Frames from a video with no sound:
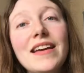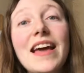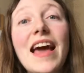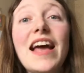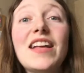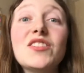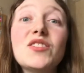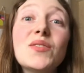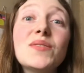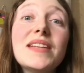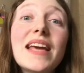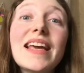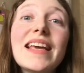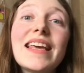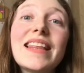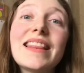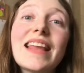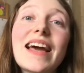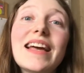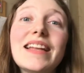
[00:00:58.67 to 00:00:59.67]
And so
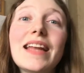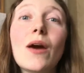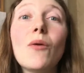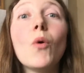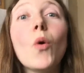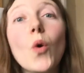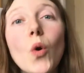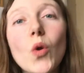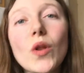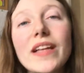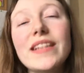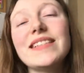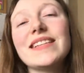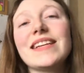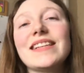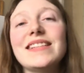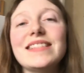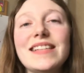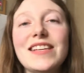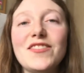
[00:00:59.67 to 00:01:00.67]
taking that now all into
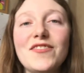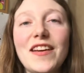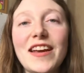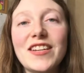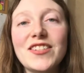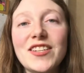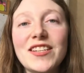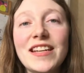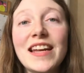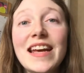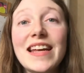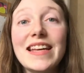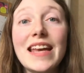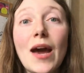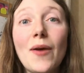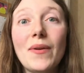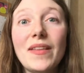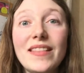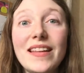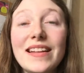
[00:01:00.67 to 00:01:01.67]
consideration,
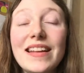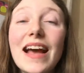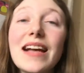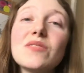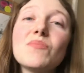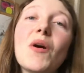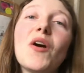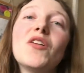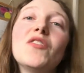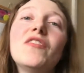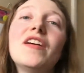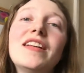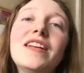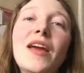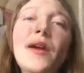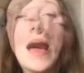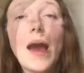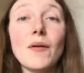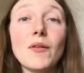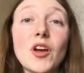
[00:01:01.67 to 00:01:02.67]
now in the next part of the video,
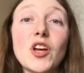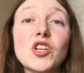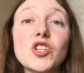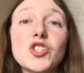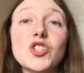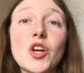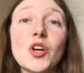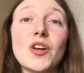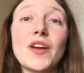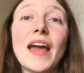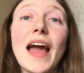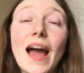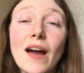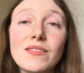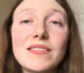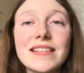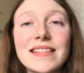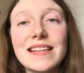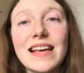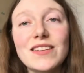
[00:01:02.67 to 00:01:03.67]
I'm going to show you how
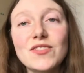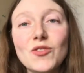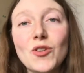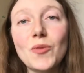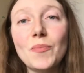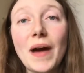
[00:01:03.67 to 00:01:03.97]
to set up